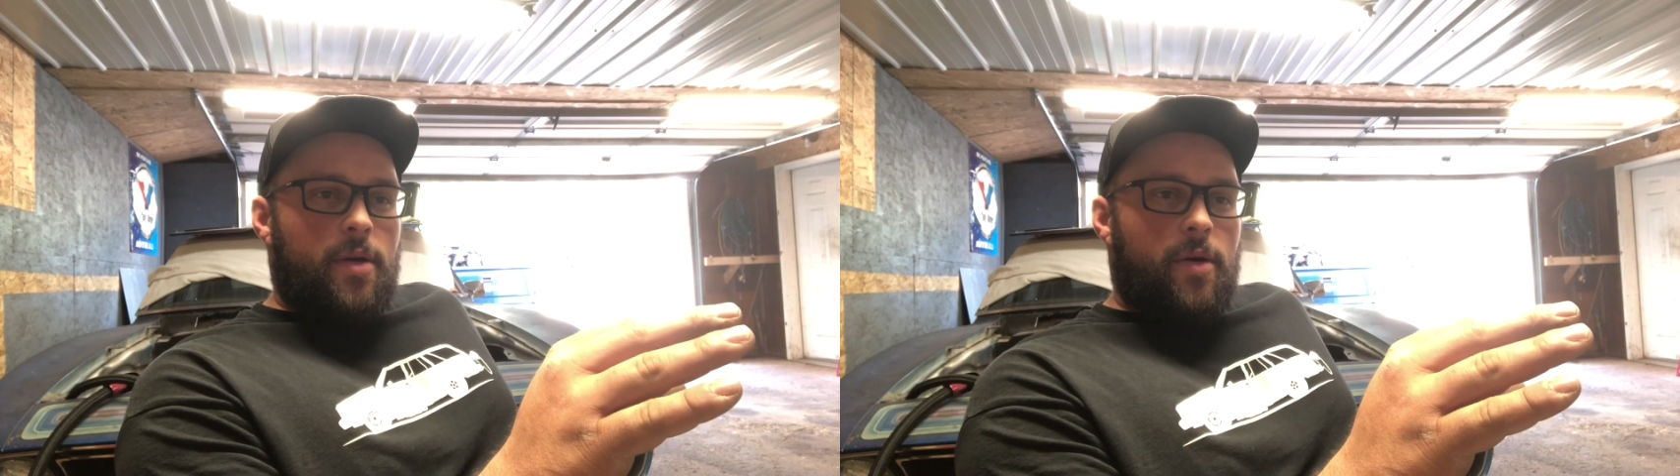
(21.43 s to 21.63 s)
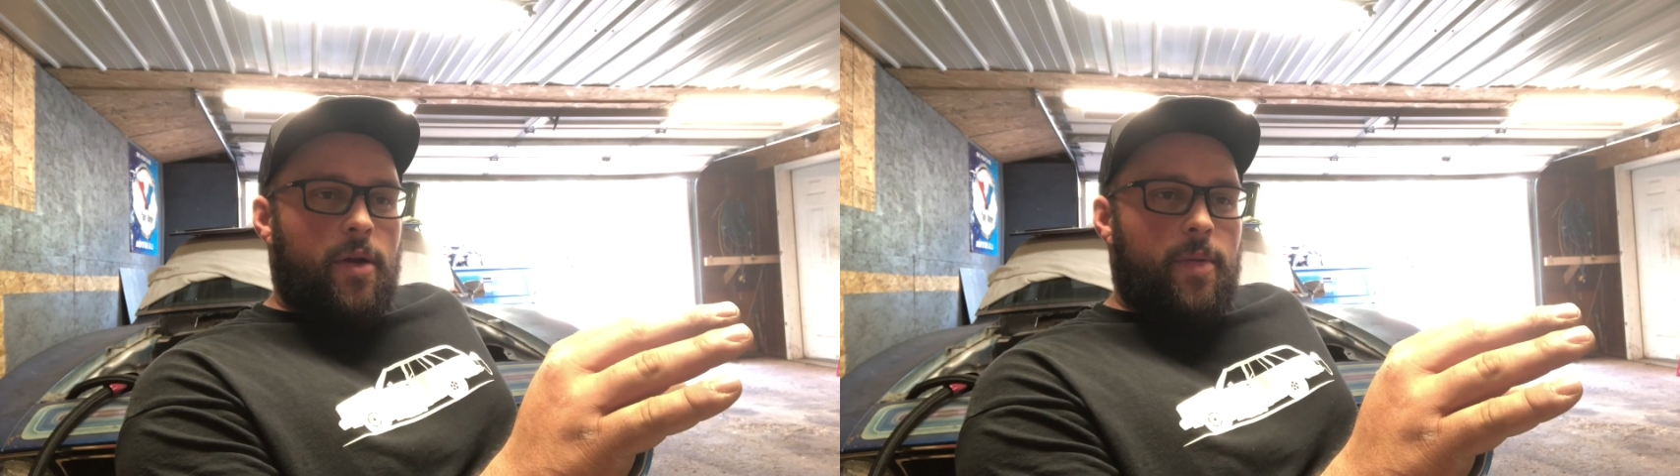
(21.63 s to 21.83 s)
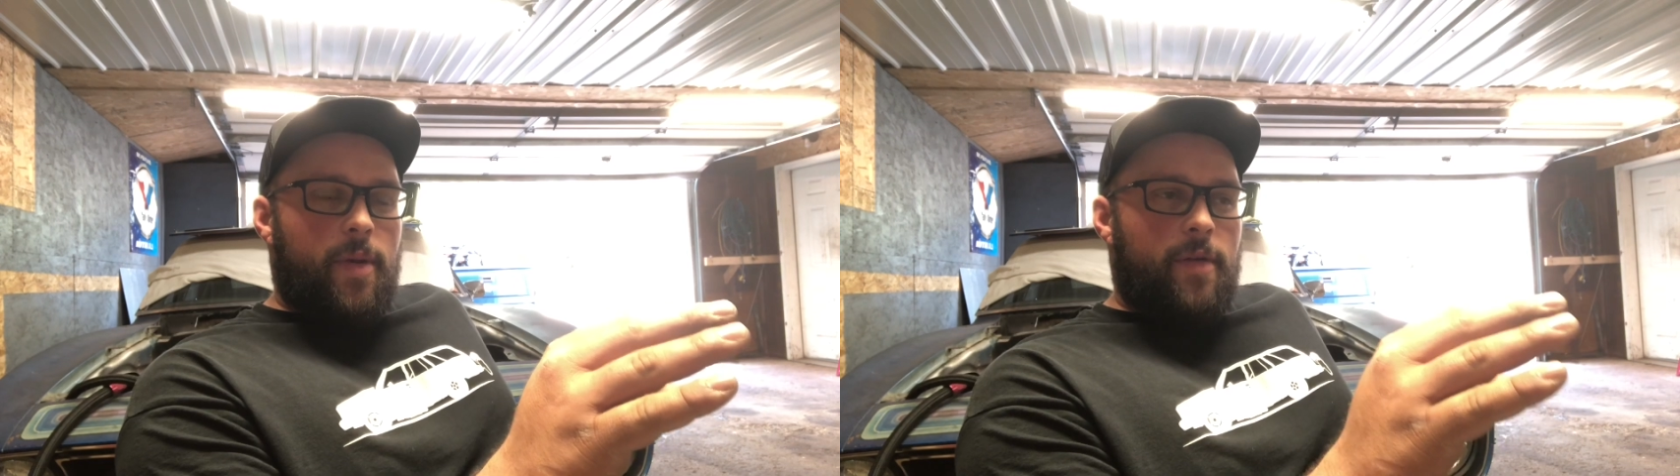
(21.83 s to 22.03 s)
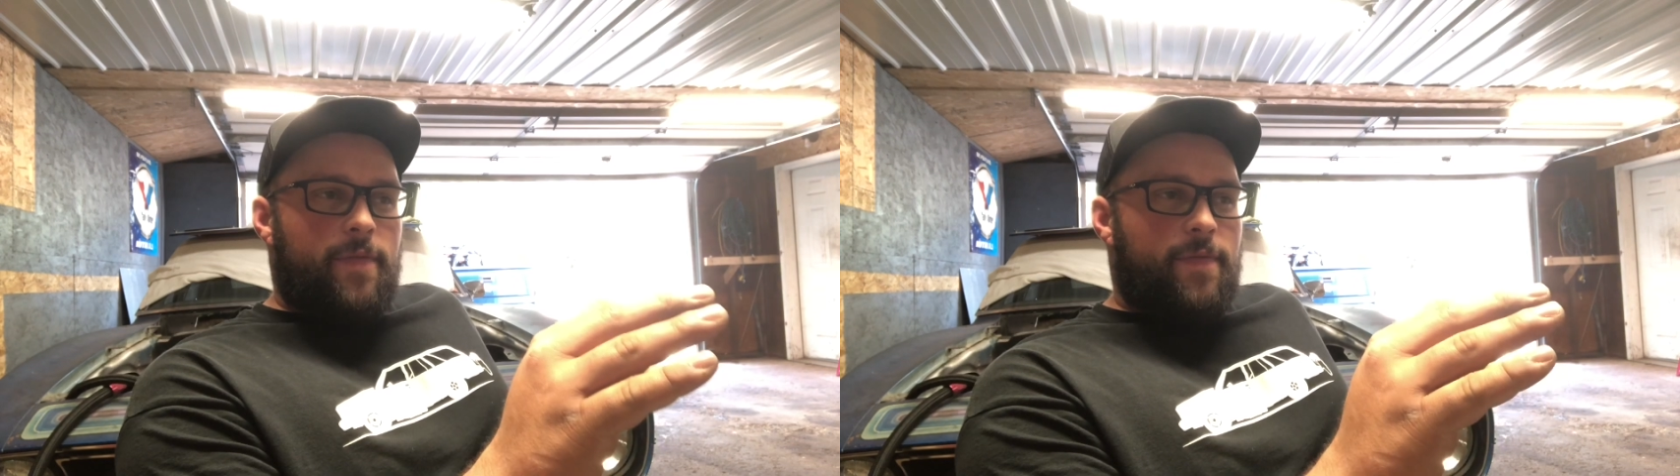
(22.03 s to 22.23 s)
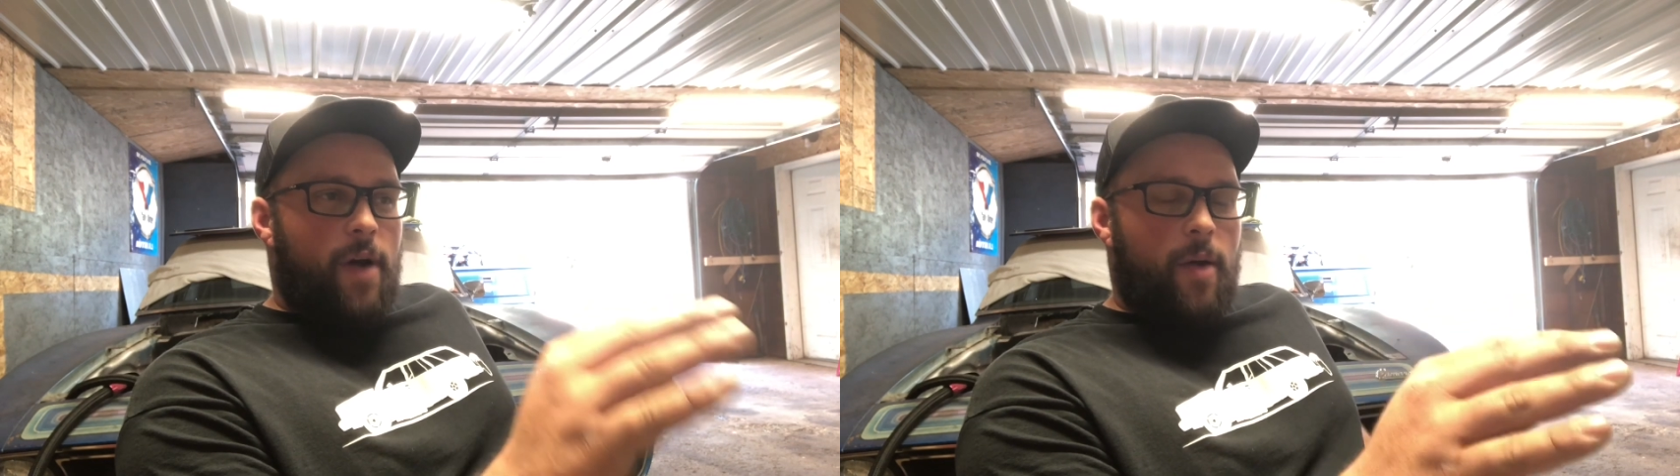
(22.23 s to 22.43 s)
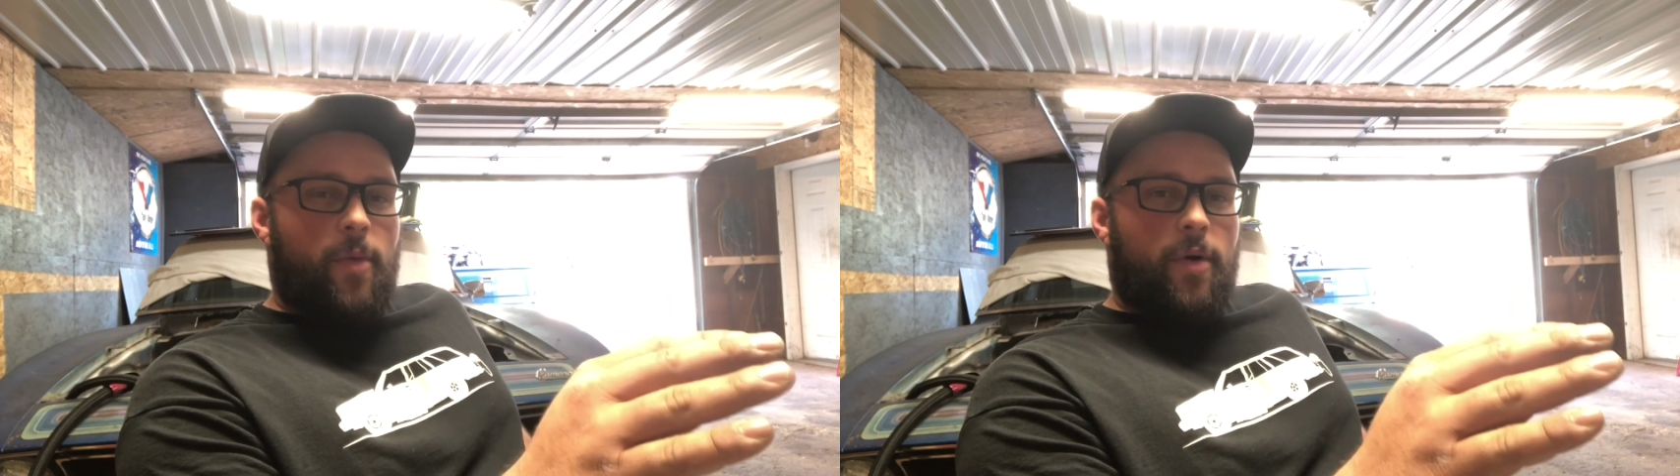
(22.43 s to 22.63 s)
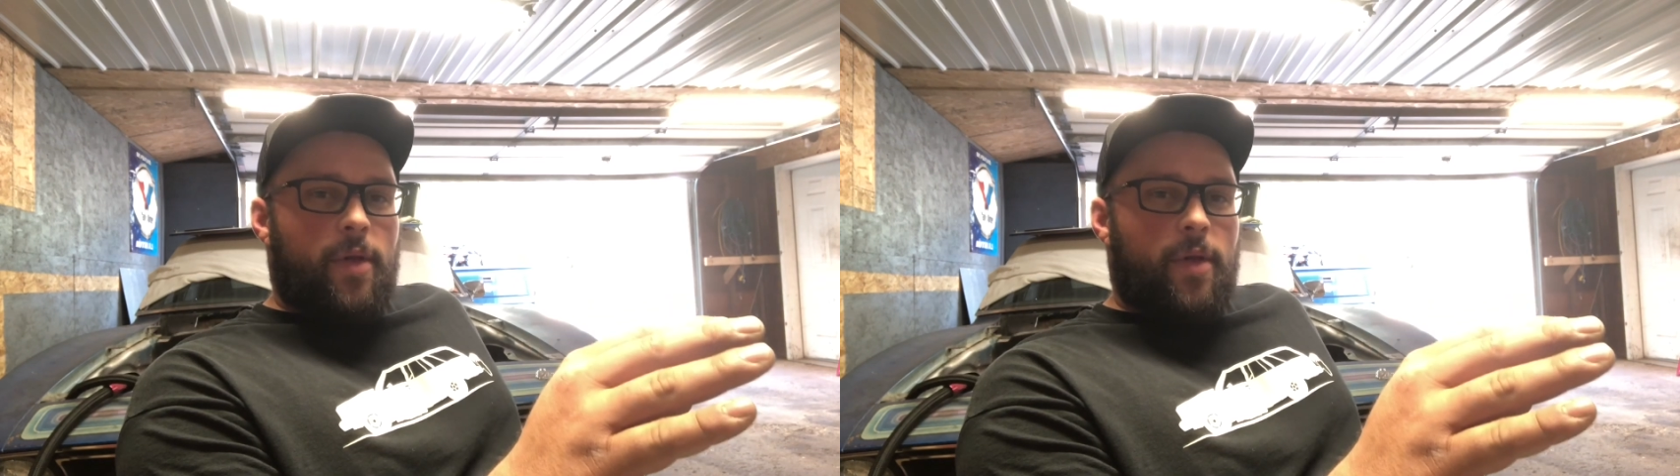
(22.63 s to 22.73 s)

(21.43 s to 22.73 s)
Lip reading: going to be far more